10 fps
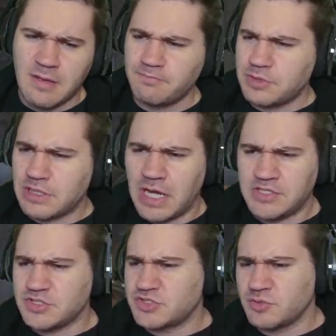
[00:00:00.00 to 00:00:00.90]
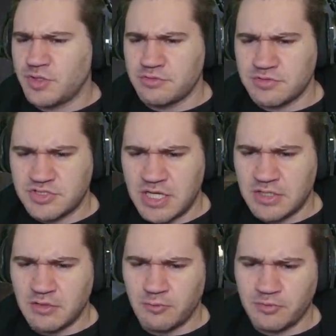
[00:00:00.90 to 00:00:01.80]
But I just don't
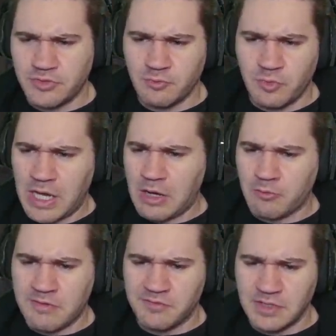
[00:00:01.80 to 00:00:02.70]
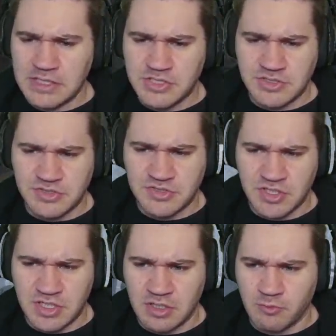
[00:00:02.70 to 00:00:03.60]
understand how Revelations did it,